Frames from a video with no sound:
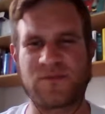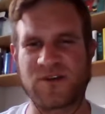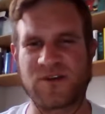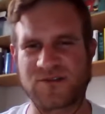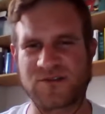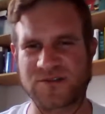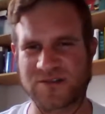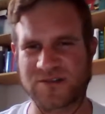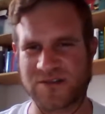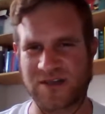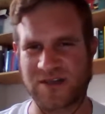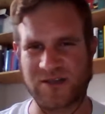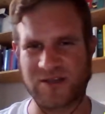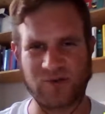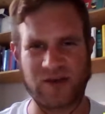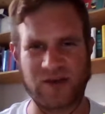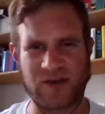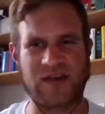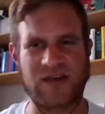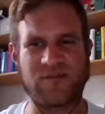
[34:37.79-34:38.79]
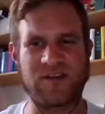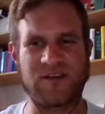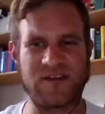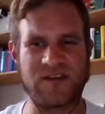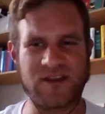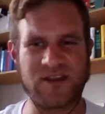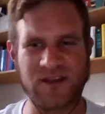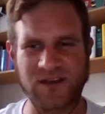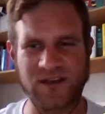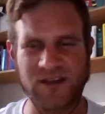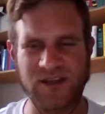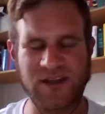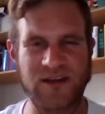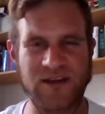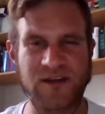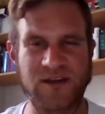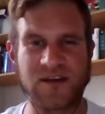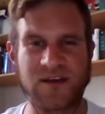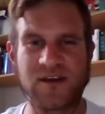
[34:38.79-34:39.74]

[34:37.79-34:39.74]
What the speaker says: because they do heavy yielding,